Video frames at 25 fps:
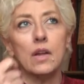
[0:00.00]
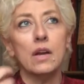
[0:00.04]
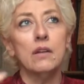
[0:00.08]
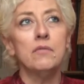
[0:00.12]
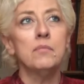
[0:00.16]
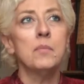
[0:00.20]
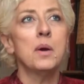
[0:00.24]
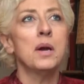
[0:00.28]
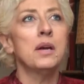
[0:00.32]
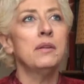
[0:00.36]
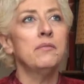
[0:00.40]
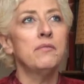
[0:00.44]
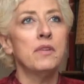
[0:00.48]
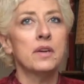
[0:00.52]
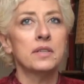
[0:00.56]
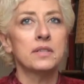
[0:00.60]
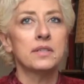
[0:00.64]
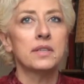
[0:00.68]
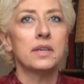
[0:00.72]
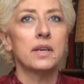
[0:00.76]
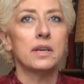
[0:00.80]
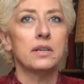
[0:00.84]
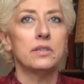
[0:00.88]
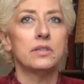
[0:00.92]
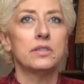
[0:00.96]
of my
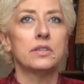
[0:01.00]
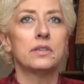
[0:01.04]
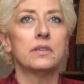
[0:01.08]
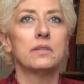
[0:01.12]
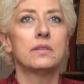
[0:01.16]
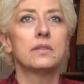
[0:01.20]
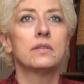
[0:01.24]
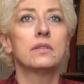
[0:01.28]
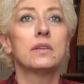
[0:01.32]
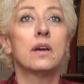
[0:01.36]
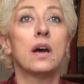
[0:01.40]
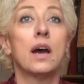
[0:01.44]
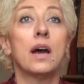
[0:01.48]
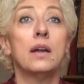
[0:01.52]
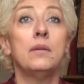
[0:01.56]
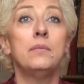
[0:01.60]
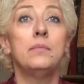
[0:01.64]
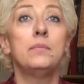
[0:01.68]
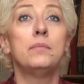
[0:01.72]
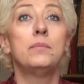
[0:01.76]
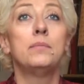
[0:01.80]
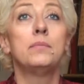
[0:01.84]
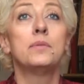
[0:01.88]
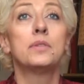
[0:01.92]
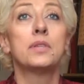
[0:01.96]
investigations,
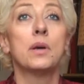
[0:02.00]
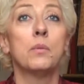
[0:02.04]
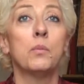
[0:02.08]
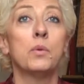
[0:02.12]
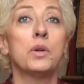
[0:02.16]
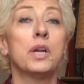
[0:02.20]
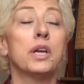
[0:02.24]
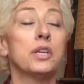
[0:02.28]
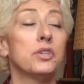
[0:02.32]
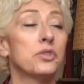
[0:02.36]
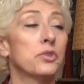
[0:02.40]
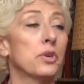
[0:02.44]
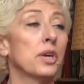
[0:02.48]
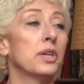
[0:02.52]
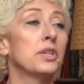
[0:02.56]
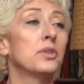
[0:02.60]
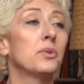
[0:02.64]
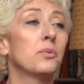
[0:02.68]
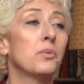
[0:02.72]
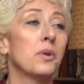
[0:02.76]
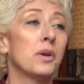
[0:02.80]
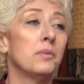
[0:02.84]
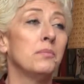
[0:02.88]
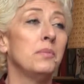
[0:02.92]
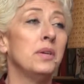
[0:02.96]
someone had tried
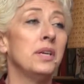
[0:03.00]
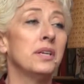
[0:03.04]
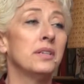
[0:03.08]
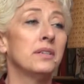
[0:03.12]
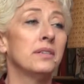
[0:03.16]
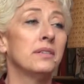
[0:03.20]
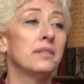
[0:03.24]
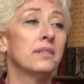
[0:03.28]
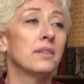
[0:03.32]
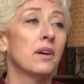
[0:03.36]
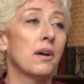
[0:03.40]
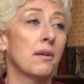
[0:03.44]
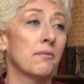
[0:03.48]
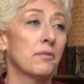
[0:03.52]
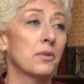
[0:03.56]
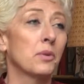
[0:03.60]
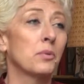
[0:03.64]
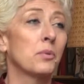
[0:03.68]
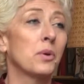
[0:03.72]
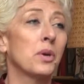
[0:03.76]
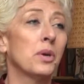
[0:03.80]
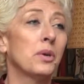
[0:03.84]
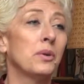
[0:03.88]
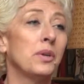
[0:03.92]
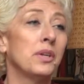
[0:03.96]
to run me off
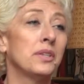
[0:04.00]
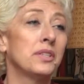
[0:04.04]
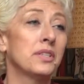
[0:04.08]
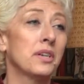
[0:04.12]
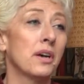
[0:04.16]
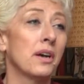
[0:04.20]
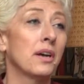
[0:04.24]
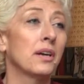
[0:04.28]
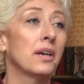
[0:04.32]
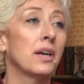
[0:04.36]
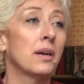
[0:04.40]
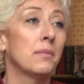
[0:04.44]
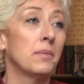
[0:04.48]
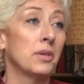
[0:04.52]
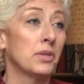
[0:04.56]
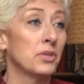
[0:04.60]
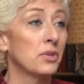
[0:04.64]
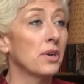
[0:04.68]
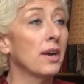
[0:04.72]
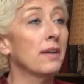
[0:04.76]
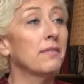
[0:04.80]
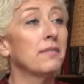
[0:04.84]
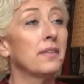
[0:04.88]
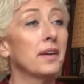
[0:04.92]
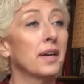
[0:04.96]
the road into oncoming
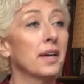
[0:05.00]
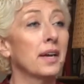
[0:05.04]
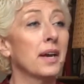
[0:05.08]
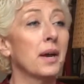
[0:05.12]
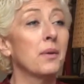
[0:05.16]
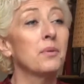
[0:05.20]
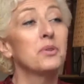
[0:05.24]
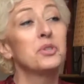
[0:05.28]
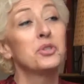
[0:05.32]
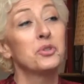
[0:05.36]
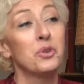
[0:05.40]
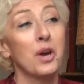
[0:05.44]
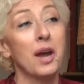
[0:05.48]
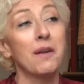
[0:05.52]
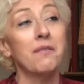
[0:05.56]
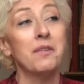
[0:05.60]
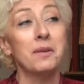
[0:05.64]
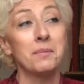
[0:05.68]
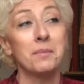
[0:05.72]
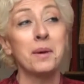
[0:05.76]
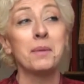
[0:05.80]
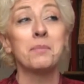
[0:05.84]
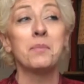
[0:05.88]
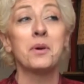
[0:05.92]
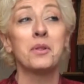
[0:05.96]
traffic. I was
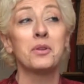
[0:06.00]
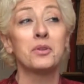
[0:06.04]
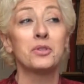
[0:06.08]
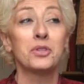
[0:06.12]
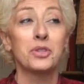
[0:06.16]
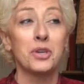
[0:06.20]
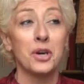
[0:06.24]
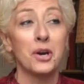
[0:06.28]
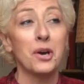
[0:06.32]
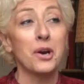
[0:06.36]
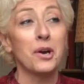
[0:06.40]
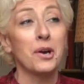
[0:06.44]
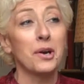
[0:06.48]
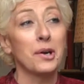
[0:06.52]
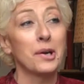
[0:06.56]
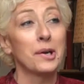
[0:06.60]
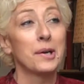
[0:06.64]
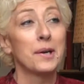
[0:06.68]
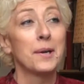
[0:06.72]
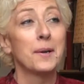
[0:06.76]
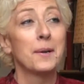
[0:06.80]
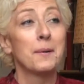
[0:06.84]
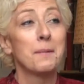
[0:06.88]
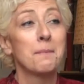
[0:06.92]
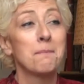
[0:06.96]
driving my mother's car
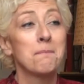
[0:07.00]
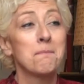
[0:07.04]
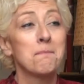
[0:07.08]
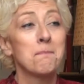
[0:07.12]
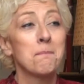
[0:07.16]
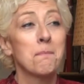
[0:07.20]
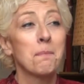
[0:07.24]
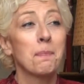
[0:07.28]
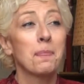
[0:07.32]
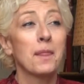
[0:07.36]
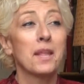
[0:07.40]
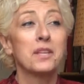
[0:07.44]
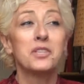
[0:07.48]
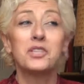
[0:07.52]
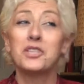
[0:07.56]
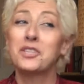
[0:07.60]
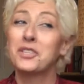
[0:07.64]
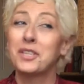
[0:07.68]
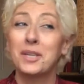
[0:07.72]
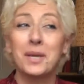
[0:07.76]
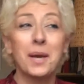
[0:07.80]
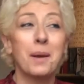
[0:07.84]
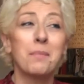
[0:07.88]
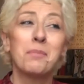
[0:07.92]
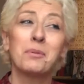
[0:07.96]

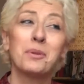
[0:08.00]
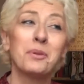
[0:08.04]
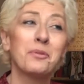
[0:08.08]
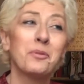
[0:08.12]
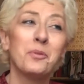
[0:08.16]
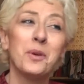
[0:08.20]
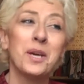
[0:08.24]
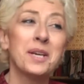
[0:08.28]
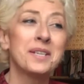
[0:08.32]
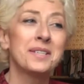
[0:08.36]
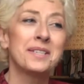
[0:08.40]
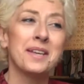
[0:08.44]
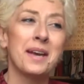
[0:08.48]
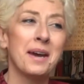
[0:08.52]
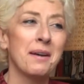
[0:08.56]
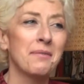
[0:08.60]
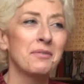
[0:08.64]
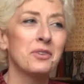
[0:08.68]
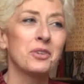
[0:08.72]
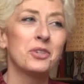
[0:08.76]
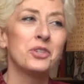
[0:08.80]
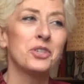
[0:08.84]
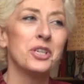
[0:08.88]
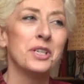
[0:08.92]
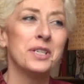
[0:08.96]
just a couple of weeks
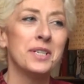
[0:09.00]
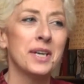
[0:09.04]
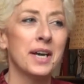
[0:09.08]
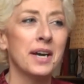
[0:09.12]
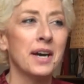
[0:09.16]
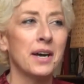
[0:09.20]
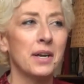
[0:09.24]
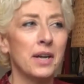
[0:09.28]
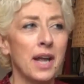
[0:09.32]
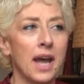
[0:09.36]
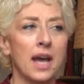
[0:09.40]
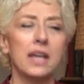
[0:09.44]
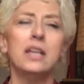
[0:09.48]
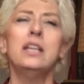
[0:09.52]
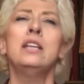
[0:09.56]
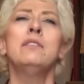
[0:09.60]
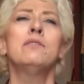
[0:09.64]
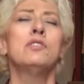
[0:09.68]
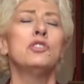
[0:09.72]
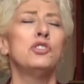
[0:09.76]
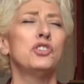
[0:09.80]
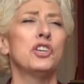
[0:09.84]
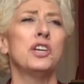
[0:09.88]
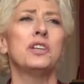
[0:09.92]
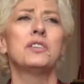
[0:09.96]
after she died. I hadn't
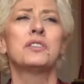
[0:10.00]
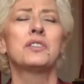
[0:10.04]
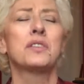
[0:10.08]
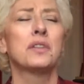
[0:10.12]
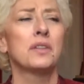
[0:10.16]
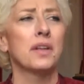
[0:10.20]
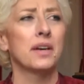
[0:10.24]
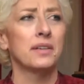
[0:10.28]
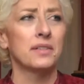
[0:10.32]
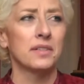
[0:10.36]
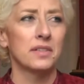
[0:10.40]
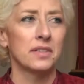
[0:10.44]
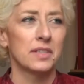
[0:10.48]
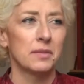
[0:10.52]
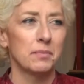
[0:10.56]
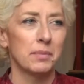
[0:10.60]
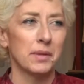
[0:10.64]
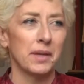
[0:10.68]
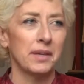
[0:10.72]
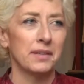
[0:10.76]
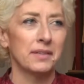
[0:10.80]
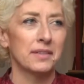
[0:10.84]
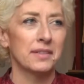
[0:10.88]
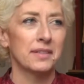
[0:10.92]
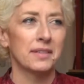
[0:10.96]
even changed the license
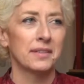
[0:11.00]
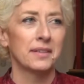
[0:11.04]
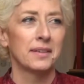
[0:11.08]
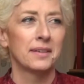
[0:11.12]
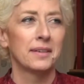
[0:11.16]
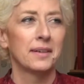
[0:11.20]
plates.